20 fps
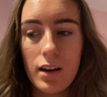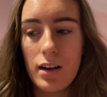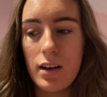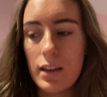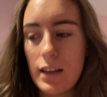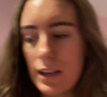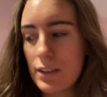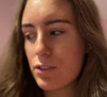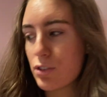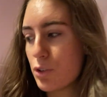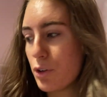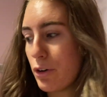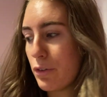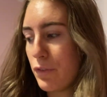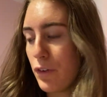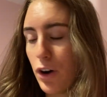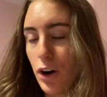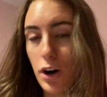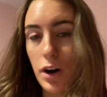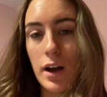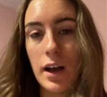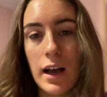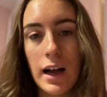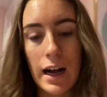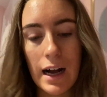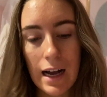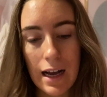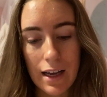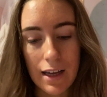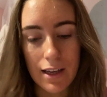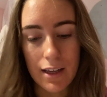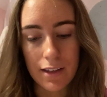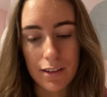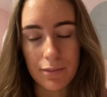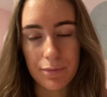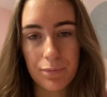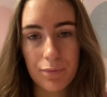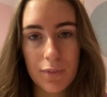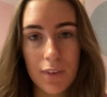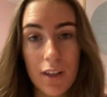like to go for
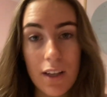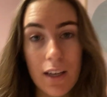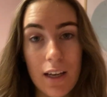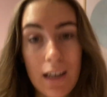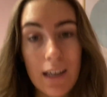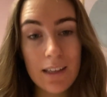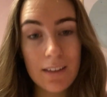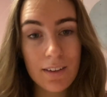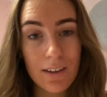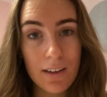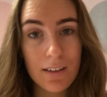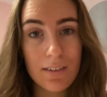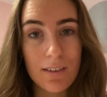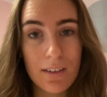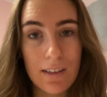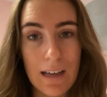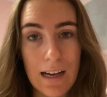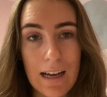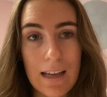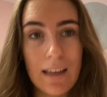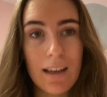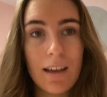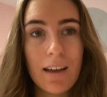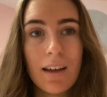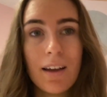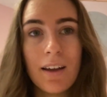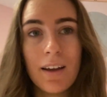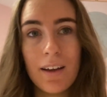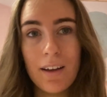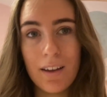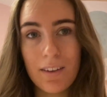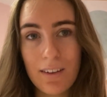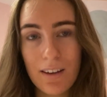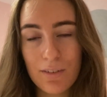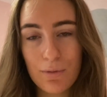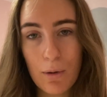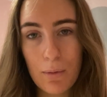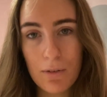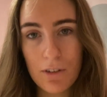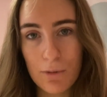Indian tonight. So that's
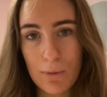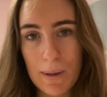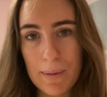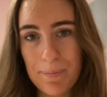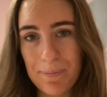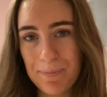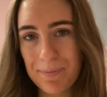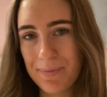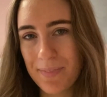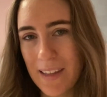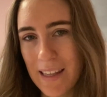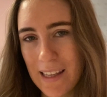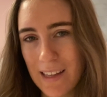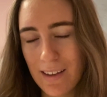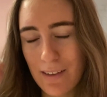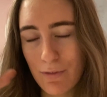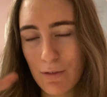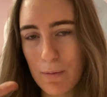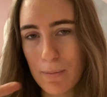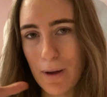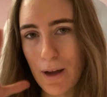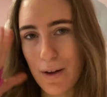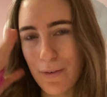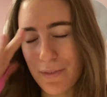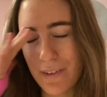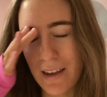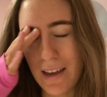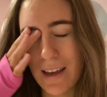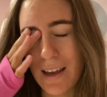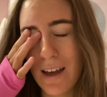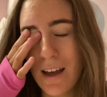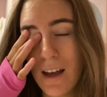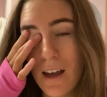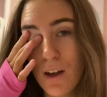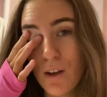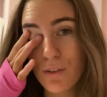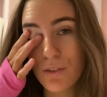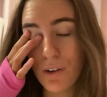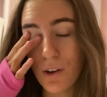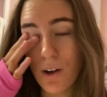what we're doing for my birthday.
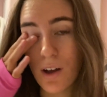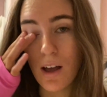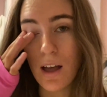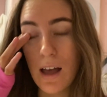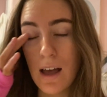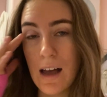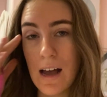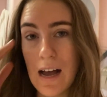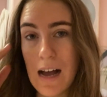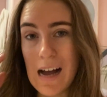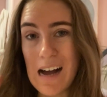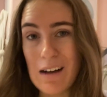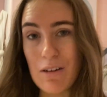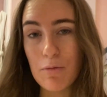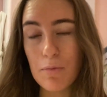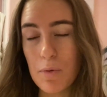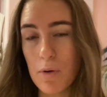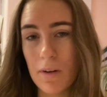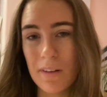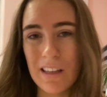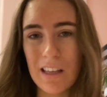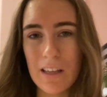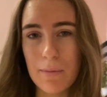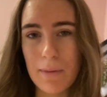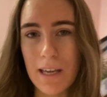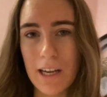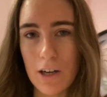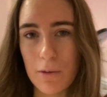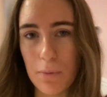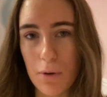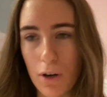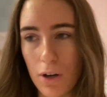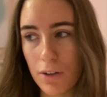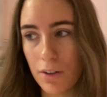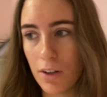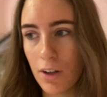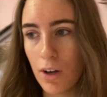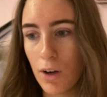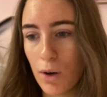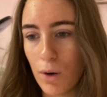So I won't put any makeup
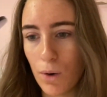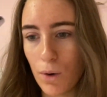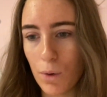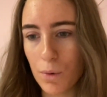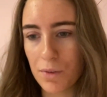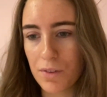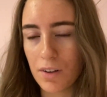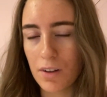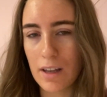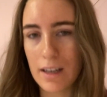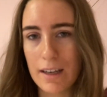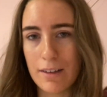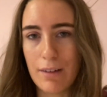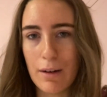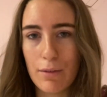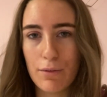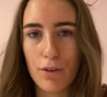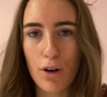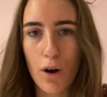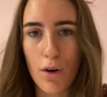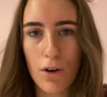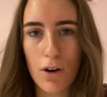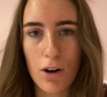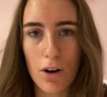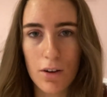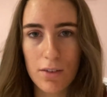on until like around 4 o'clock